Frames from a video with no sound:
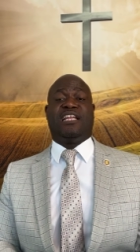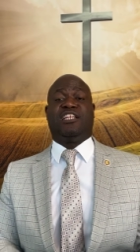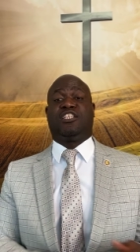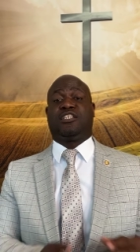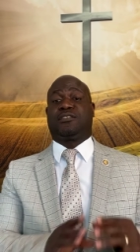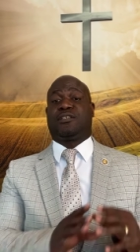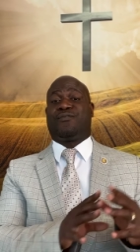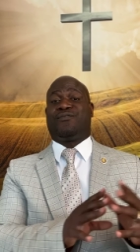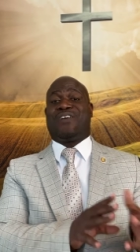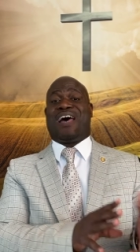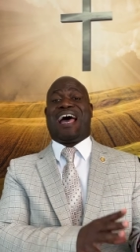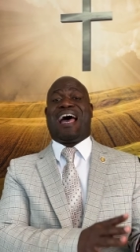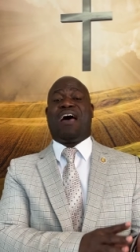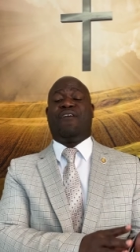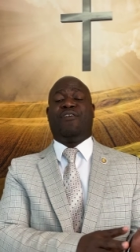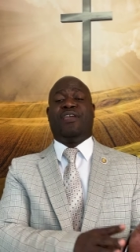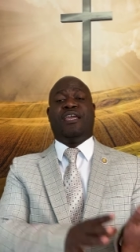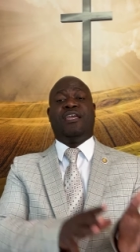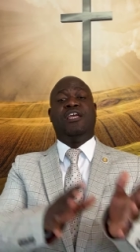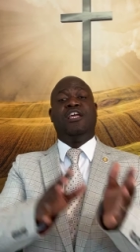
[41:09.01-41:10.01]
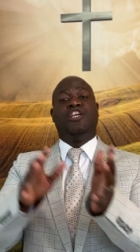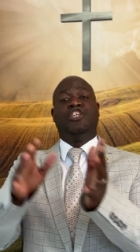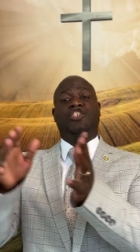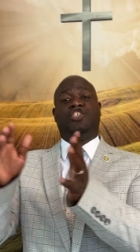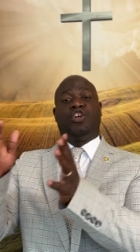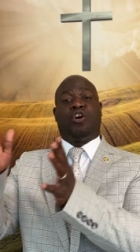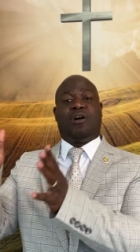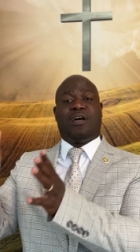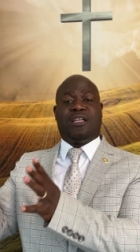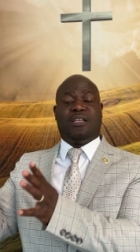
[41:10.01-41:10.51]
and to survive, he
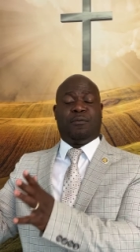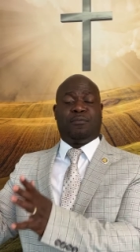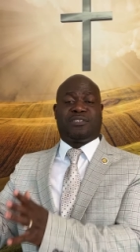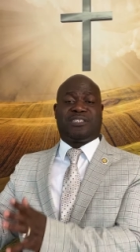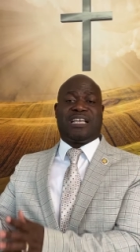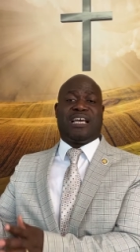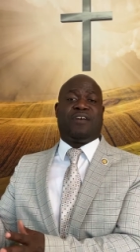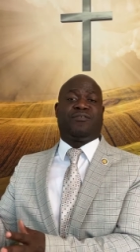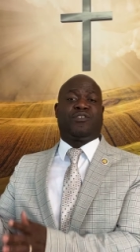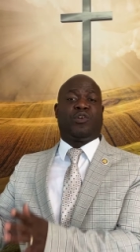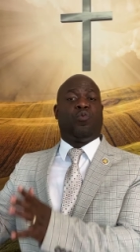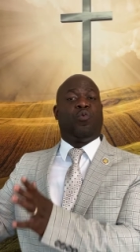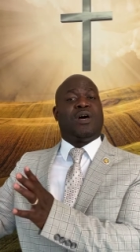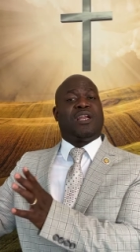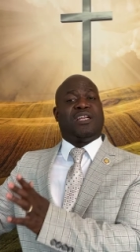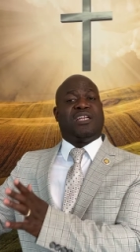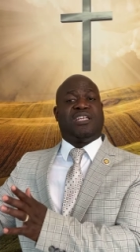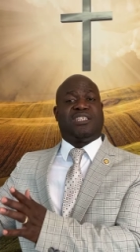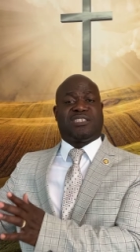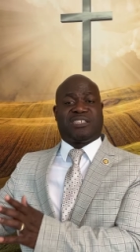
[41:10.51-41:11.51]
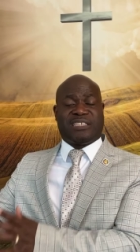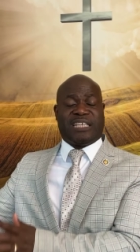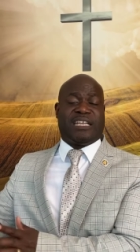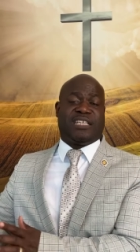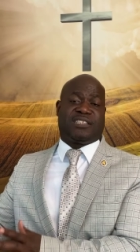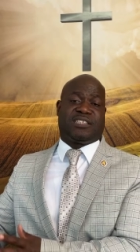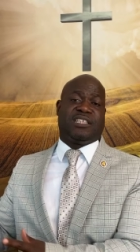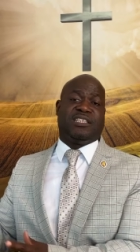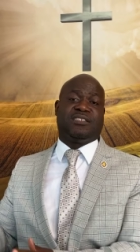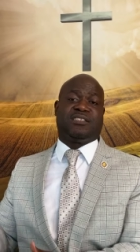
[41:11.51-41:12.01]
joined himself to one of the
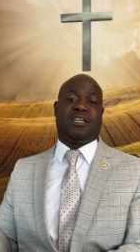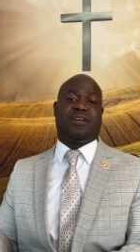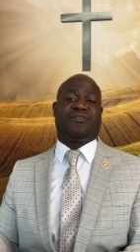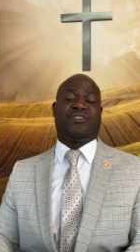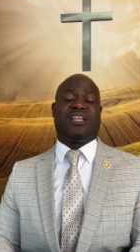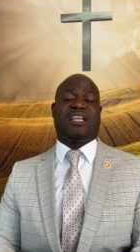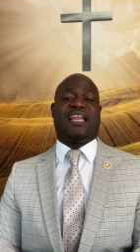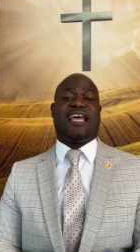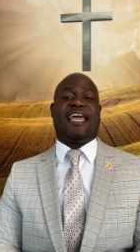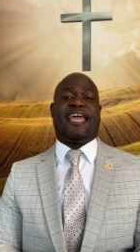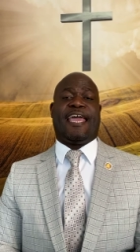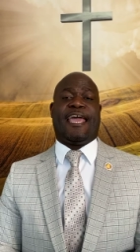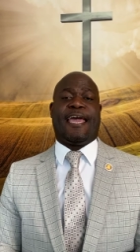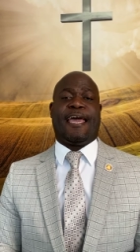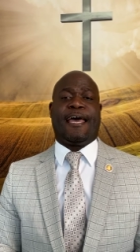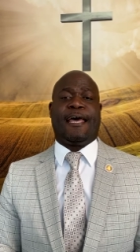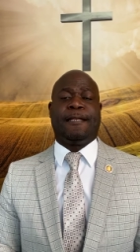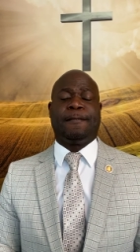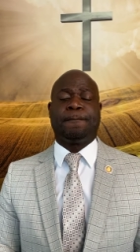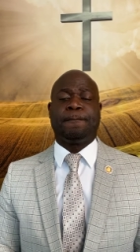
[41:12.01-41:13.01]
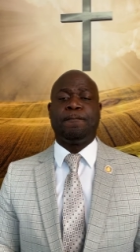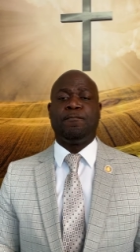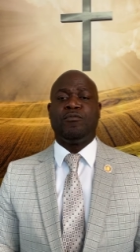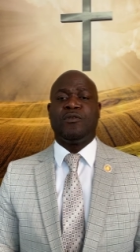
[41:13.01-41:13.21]
citizens of the land